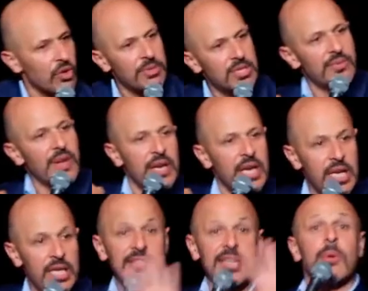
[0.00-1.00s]
the room is very
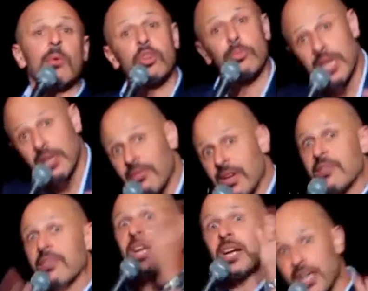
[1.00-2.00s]
clean. Sir, I want to make it
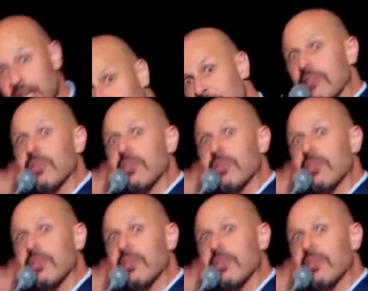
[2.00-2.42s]
very, very clean,